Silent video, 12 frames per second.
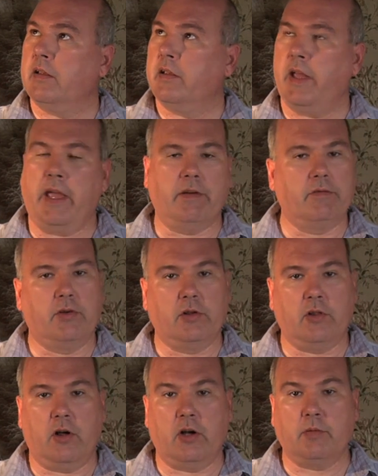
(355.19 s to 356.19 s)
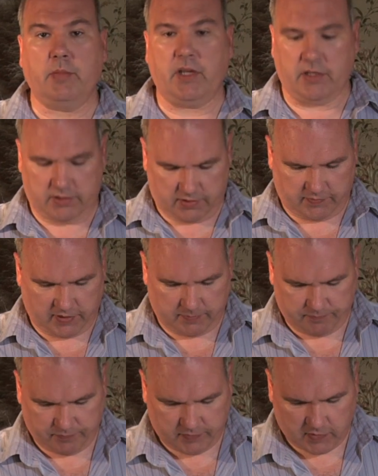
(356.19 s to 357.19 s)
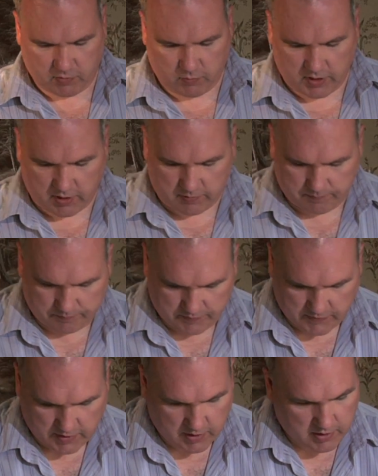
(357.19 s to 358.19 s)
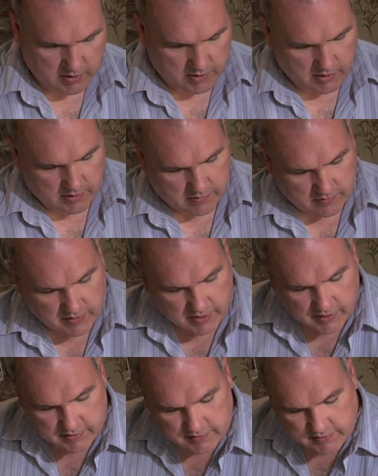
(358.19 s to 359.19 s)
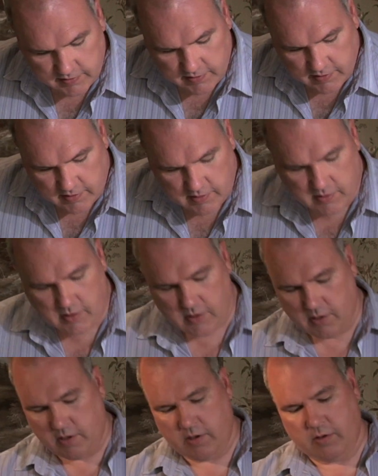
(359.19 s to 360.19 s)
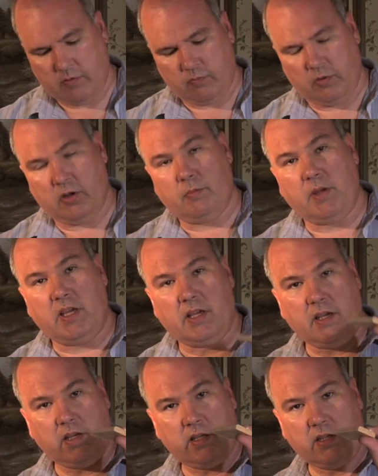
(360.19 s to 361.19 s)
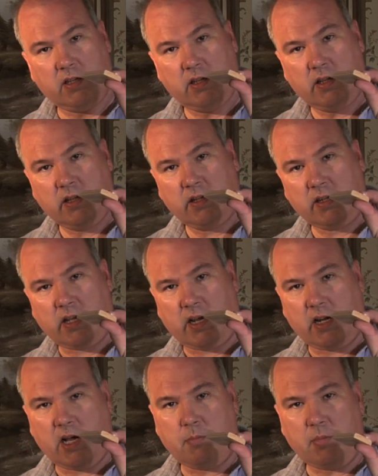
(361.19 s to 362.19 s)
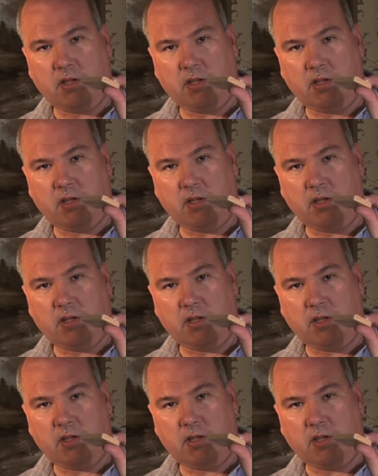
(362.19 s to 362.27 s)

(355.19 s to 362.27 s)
8-foot long piece of it. Well, this will be cut up